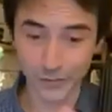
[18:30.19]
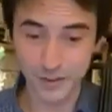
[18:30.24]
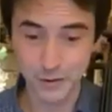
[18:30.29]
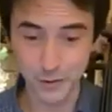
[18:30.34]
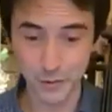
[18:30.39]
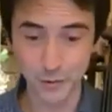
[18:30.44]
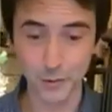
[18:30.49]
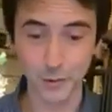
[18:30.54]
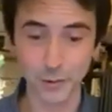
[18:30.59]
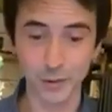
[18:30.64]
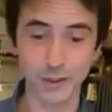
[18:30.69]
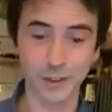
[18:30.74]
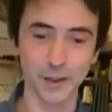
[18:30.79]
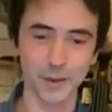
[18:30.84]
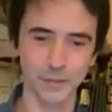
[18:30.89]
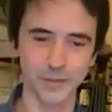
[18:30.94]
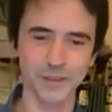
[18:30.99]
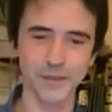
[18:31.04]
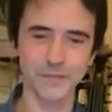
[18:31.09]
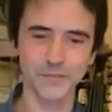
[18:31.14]
in a row it
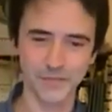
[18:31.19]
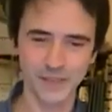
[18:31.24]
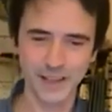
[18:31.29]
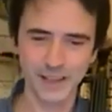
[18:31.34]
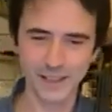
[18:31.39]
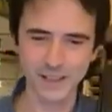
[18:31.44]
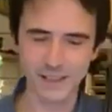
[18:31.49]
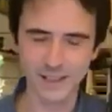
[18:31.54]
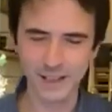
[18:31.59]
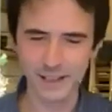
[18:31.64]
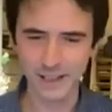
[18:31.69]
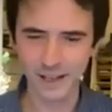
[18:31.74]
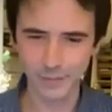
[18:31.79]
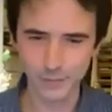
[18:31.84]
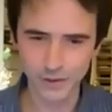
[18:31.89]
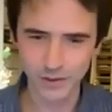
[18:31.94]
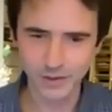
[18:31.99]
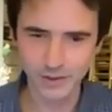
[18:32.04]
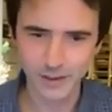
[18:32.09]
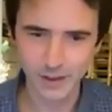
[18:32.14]
comes at the end. I'm
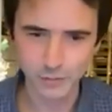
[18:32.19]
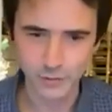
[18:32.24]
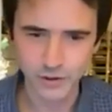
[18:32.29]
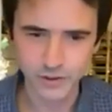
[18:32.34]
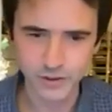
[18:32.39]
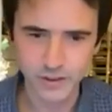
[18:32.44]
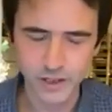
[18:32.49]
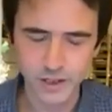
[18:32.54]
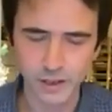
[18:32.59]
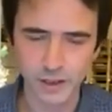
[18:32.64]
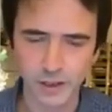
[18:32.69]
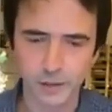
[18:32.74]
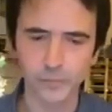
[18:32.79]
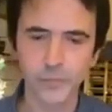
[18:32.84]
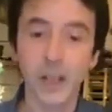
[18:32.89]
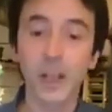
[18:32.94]
just seeing now.